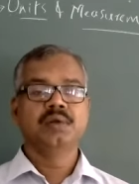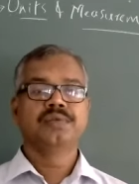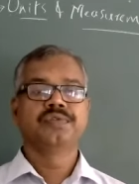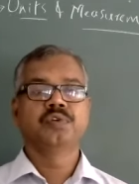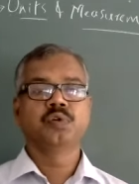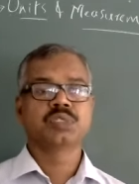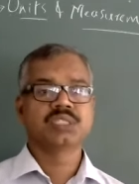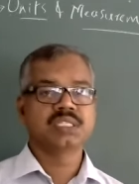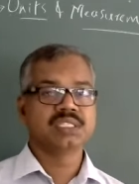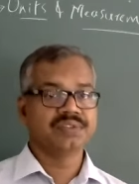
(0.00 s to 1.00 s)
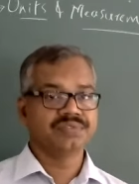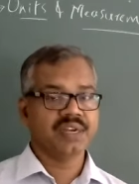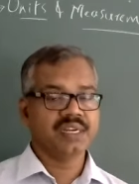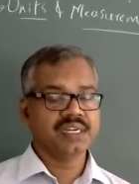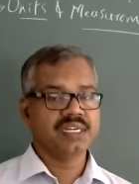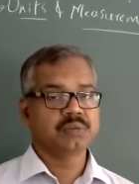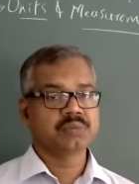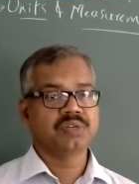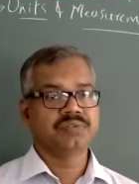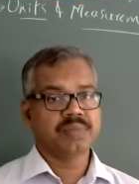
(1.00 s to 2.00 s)
Force is defined in
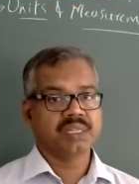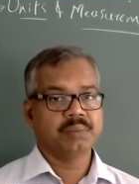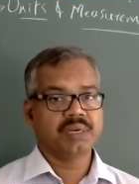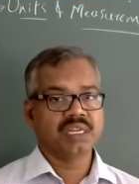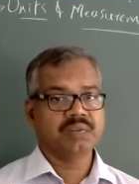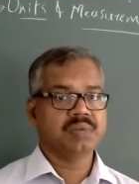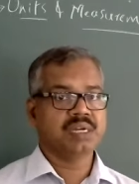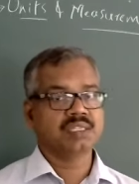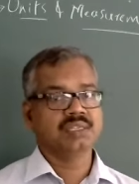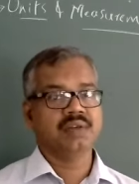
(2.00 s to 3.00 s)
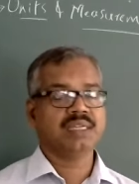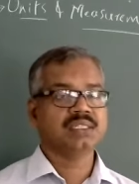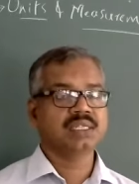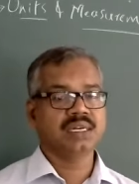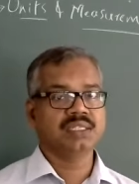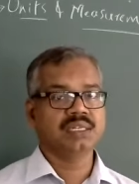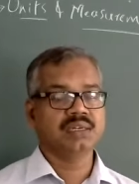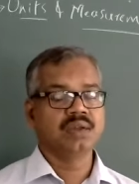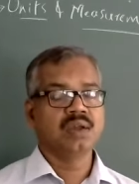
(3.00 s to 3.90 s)
terms of mathematically mass into acceleration,